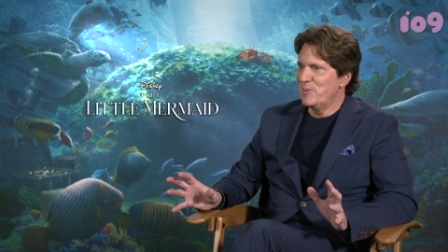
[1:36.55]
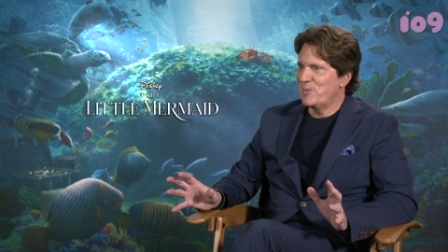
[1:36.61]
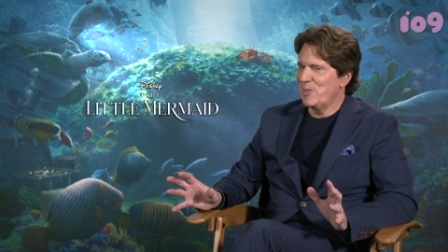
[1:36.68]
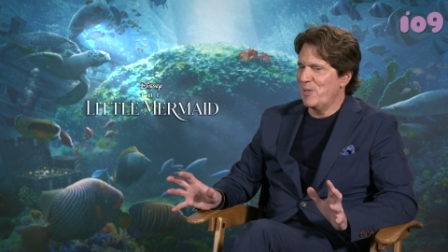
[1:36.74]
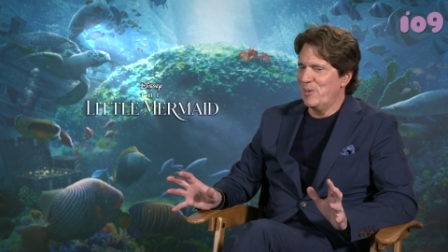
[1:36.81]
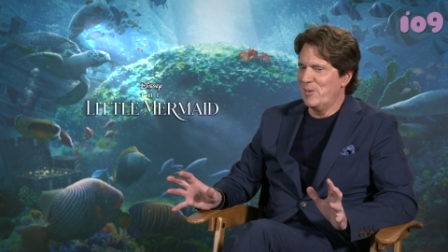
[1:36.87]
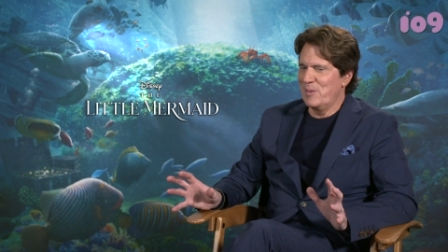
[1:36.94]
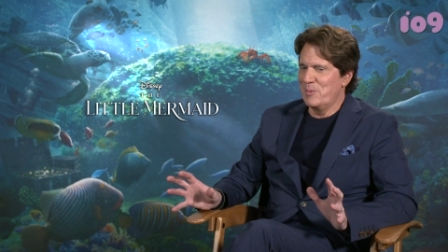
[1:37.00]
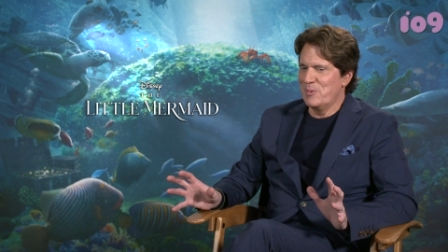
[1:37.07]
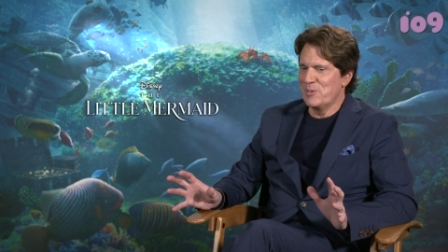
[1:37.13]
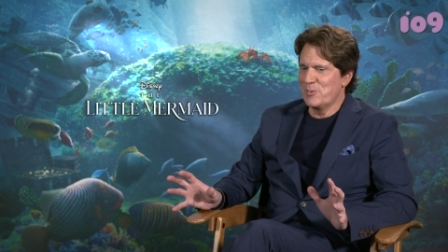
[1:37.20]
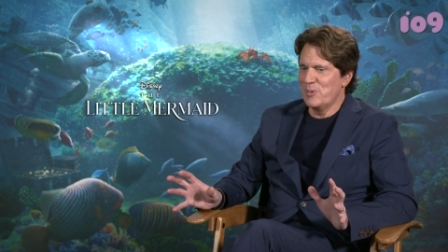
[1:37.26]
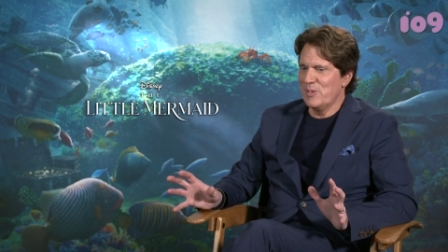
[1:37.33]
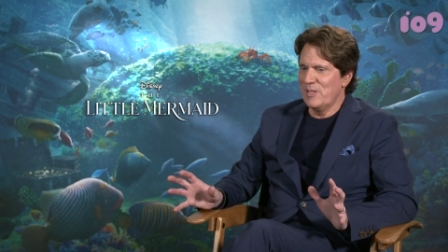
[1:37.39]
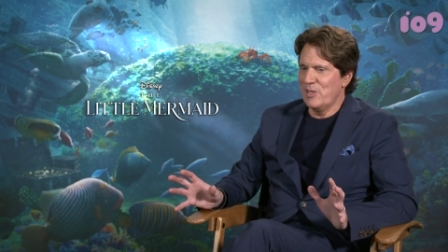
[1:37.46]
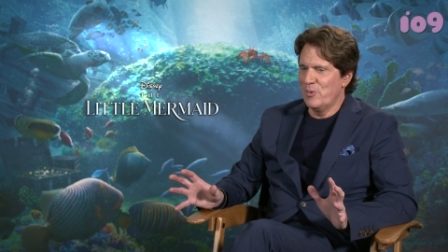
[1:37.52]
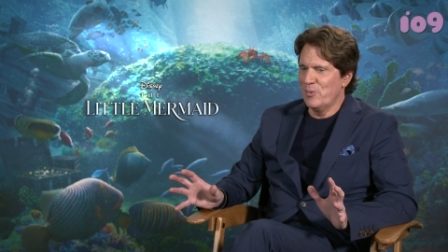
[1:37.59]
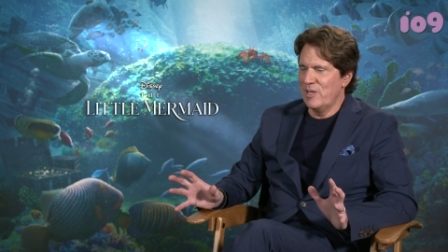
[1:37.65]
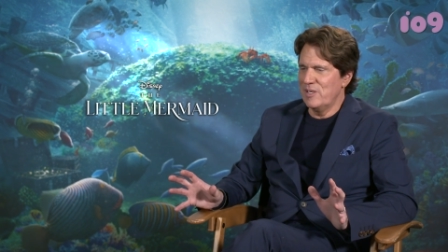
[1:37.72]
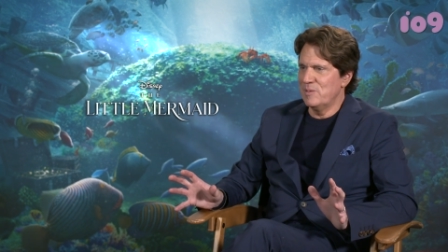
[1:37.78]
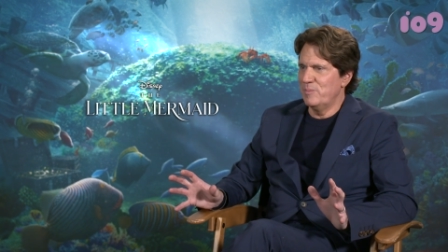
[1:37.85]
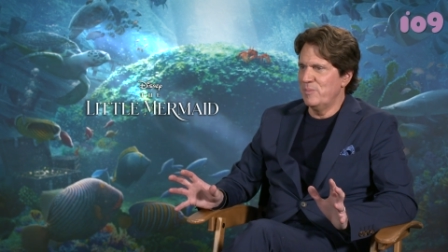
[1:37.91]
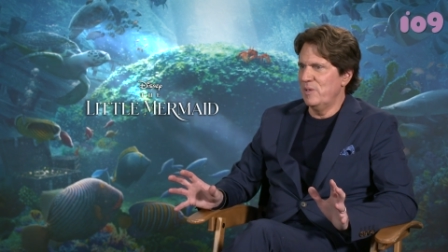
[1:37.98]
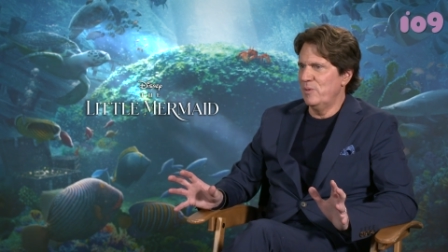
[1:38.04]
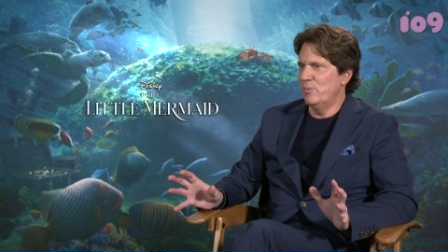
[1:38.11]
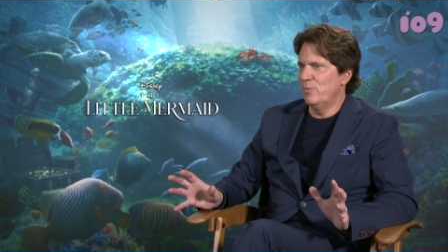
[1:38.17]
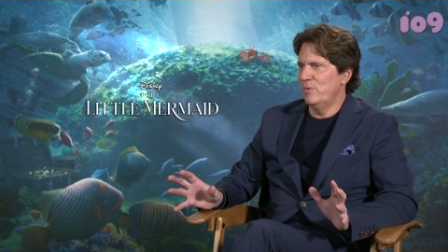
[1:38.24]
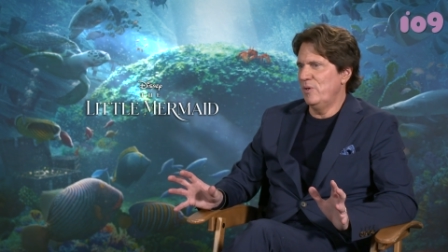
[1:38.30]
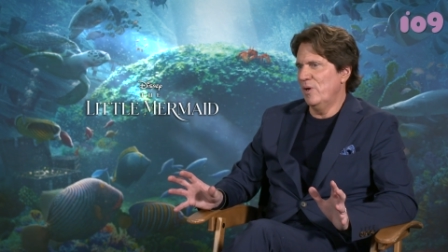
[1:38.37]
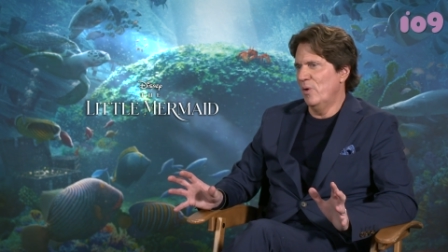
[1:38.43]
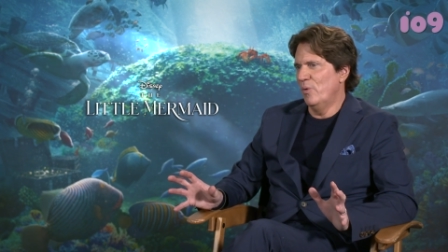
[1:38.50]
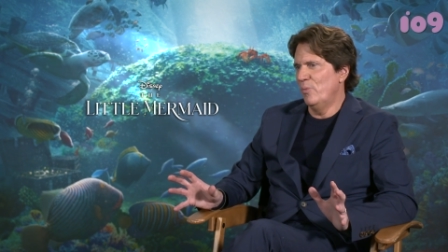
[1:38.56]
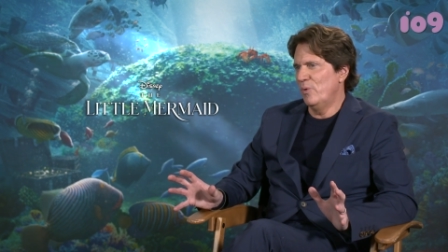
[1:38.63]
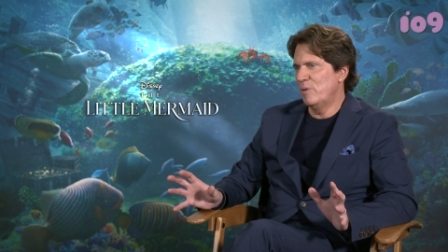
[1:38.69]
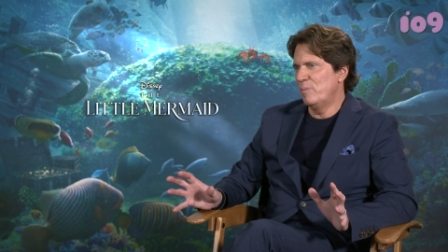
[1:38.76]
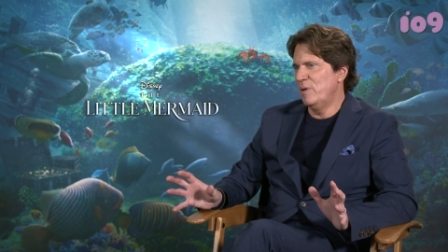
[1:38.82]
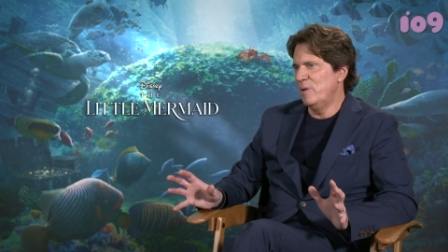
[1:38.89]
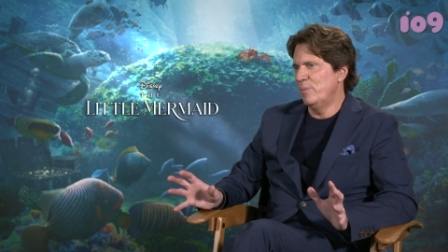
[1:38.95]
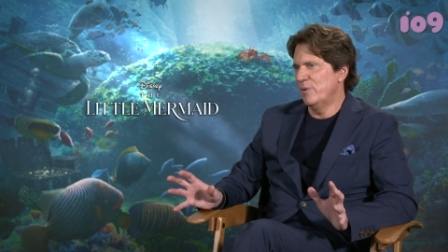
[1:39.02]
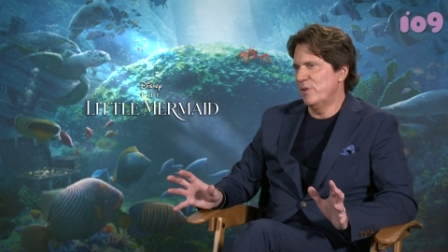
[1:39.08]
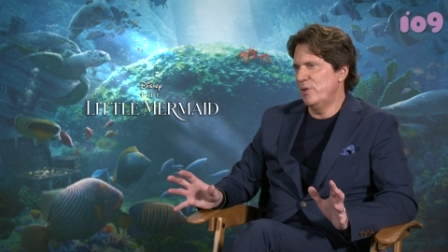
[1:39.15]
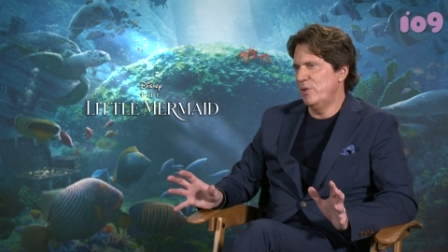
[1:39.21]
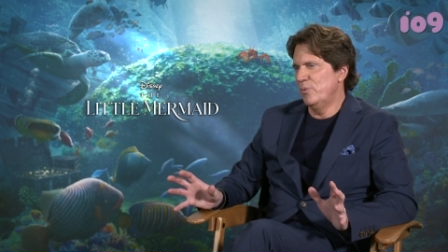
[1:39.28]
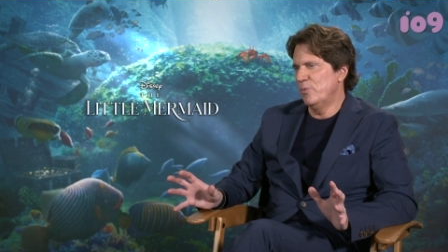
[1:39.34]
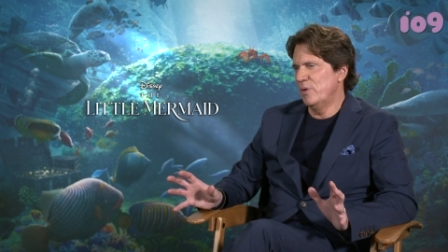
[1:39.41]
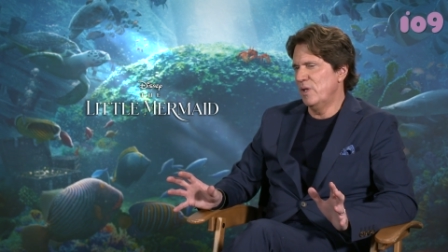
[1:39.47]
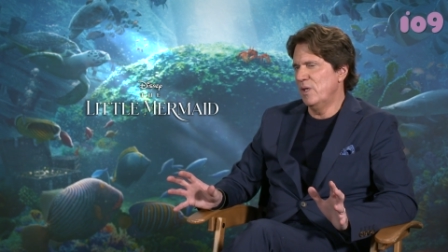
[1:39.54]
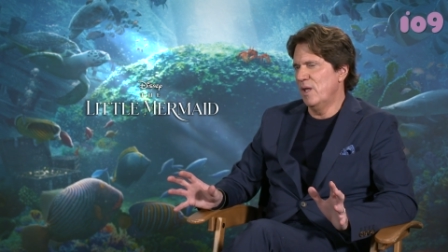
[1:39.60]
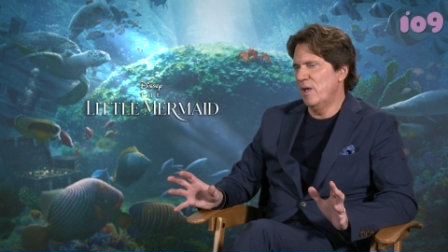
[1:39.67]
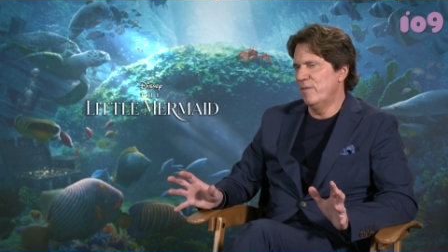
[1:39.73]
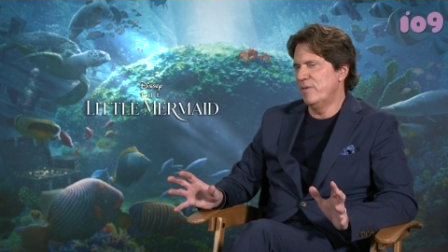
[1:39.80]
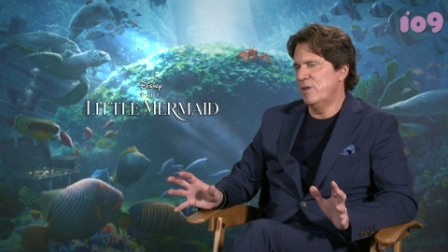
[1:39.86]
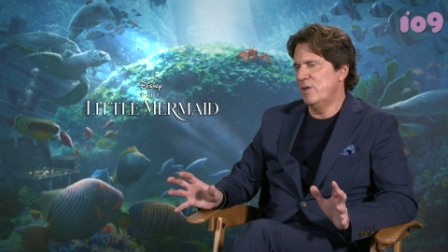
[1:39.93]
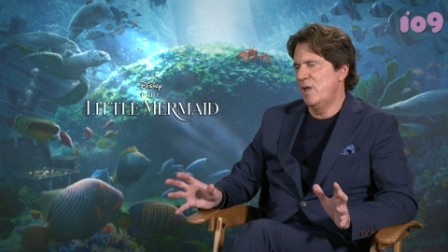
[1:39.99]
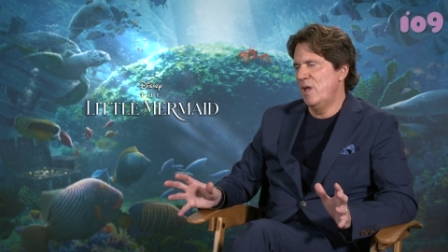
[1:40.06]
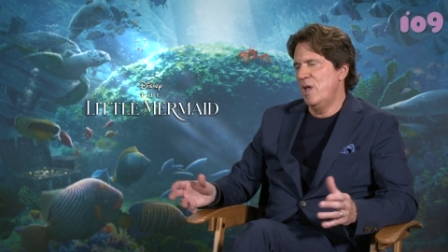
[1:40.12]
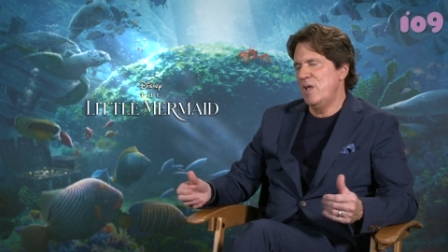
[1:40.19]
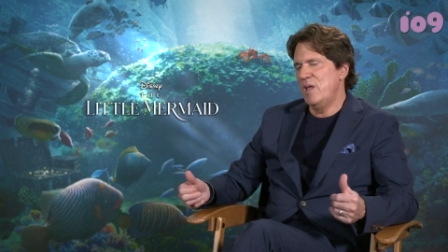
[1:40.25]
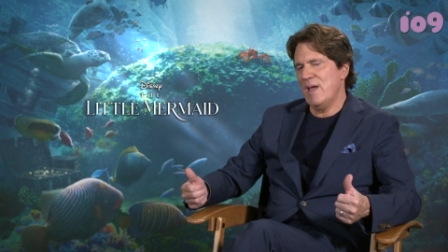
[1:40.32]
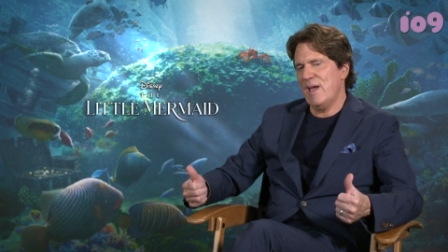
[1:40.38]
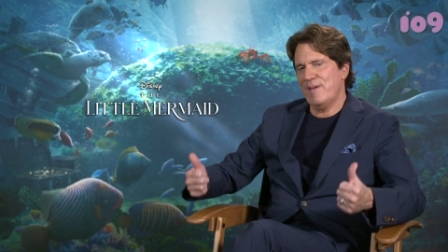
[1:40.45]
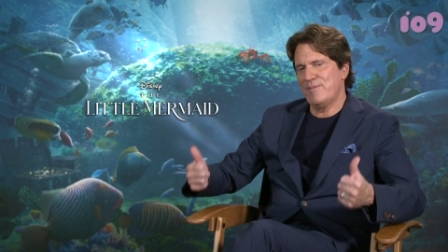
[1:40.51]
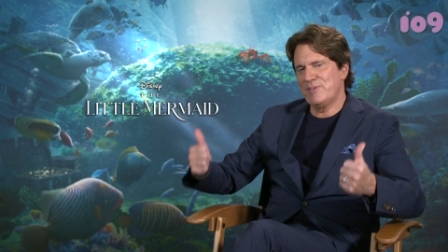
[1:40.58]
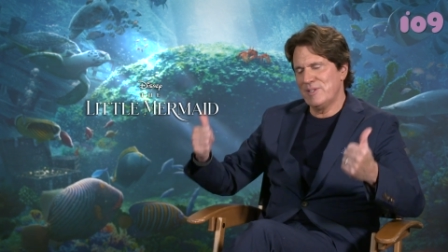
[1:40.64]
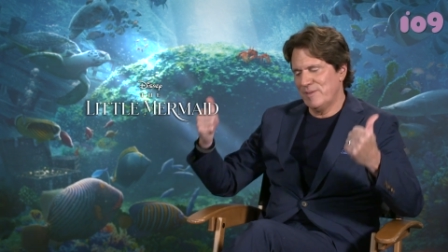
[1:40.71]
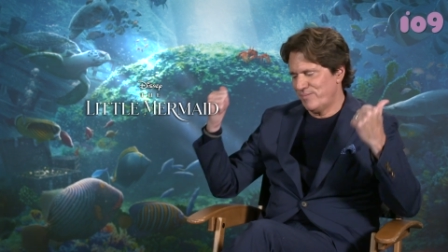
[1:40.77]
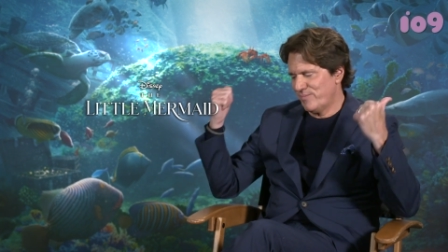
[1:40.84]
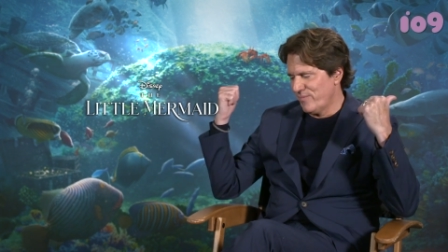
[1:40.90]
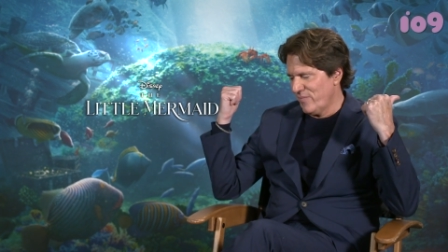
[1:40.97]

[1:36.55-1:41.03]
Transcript: So it was really great to be, you know, with people that you really love, and you have to